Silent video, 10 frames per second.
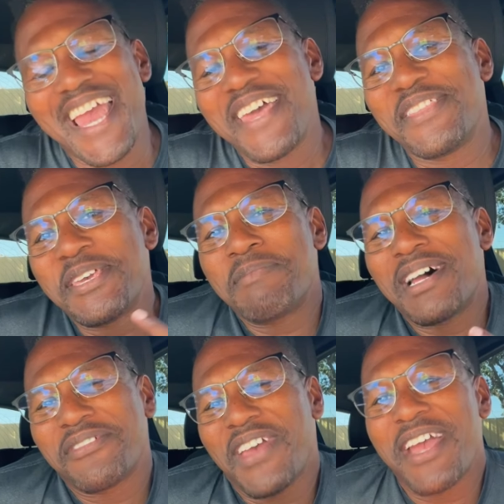The
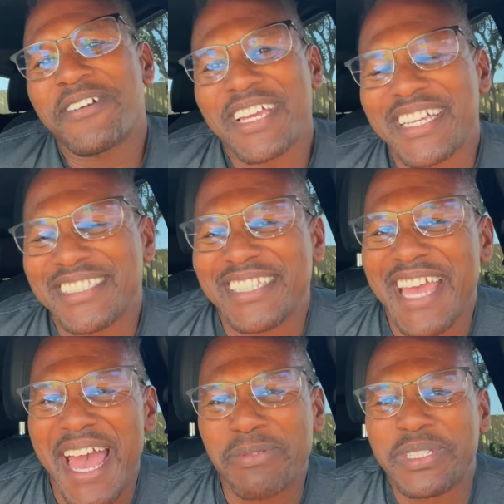amount of arrogance he
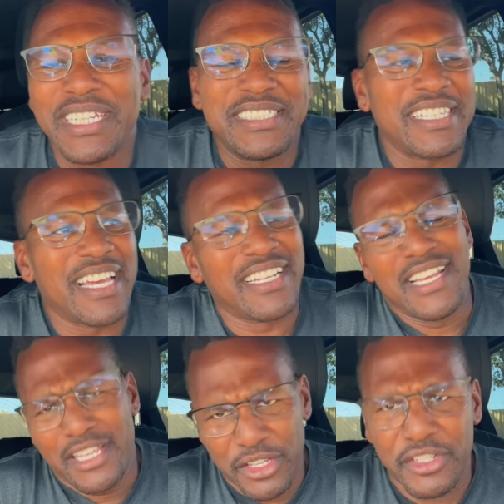had when he said,
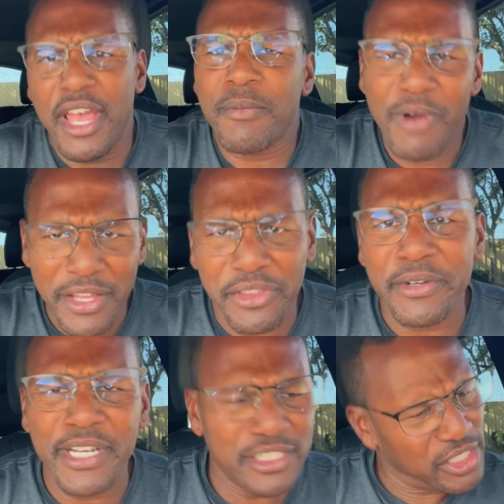"You're damn right there
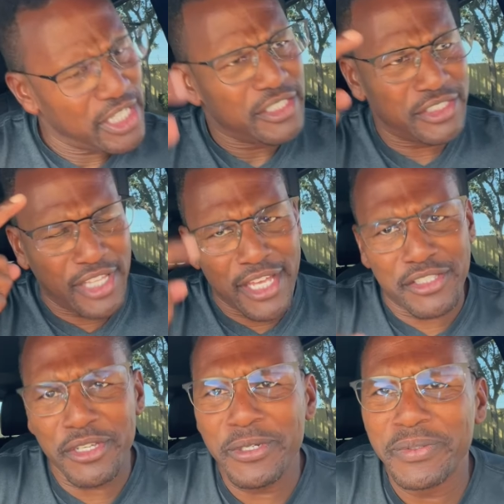is. Stay
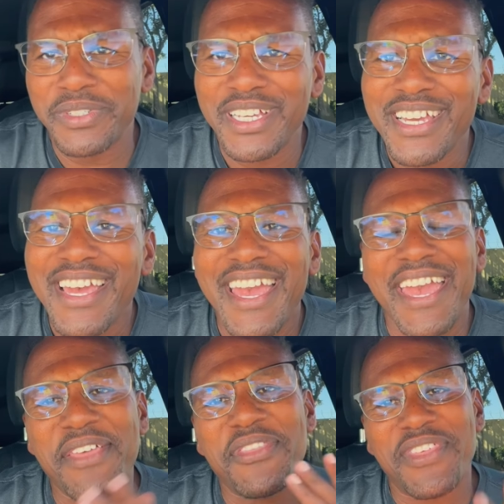tuned."
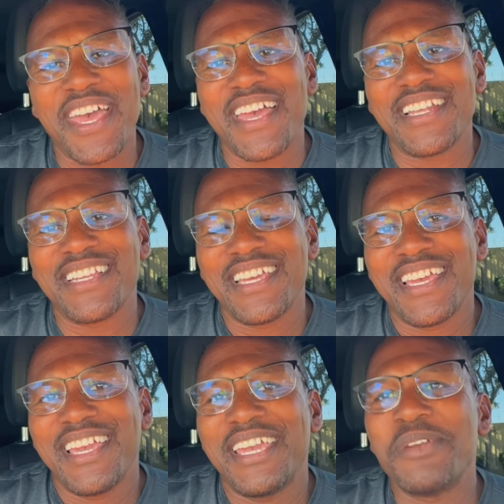And then
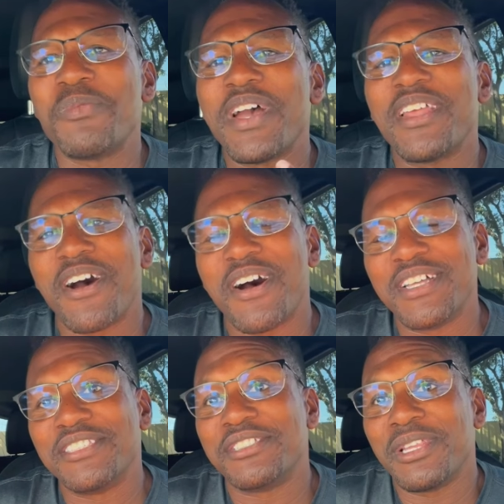he went
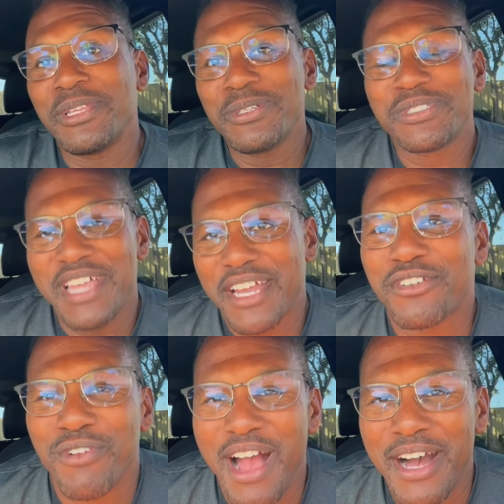on to lose that
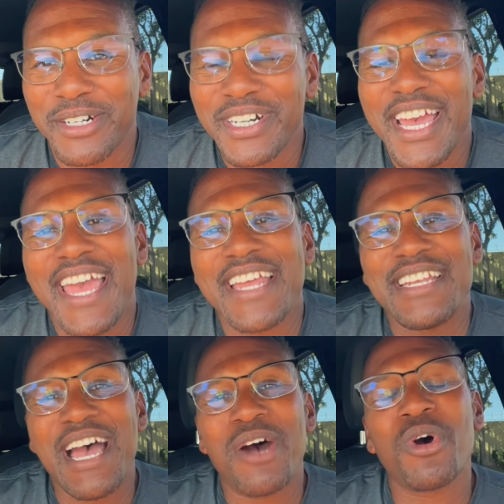trial and
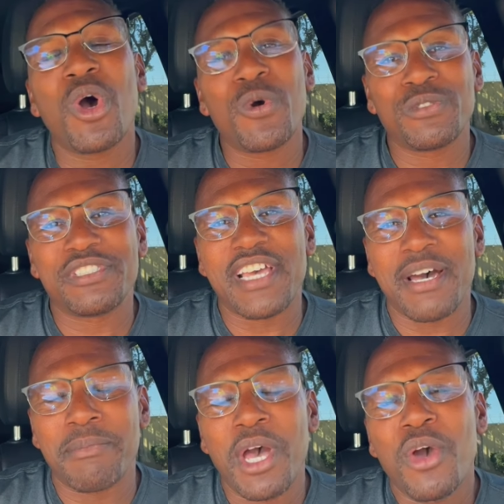now owes
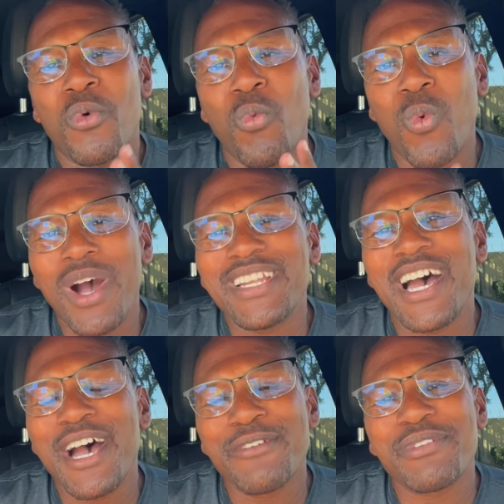them
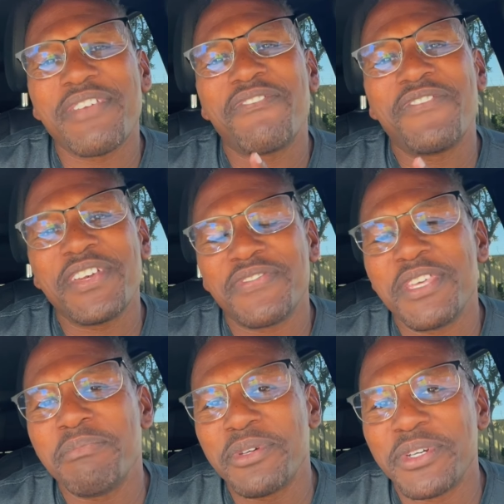
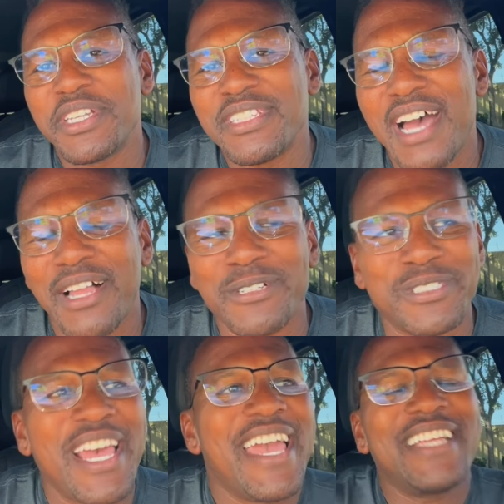$150 million.
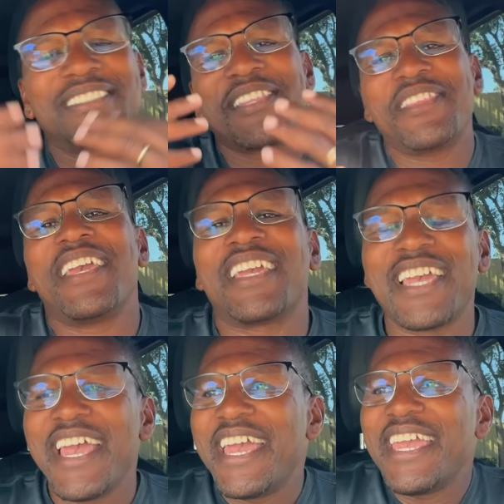And to think
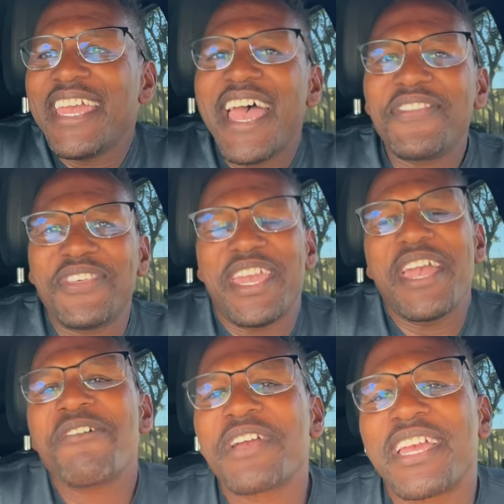he had the
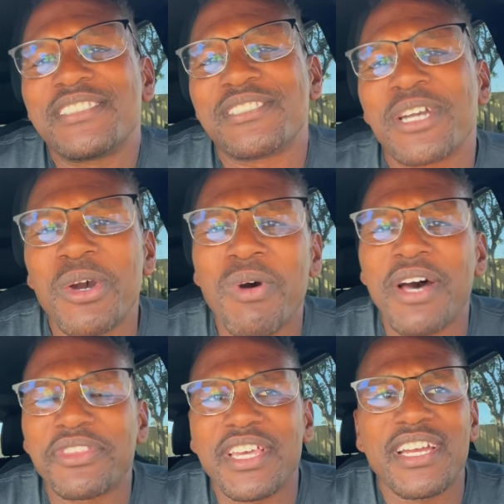arrogance to go
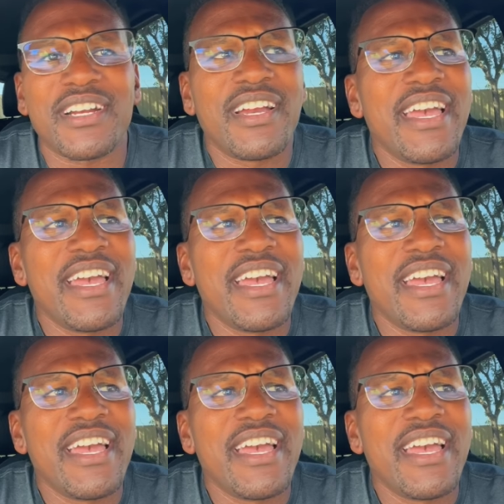out there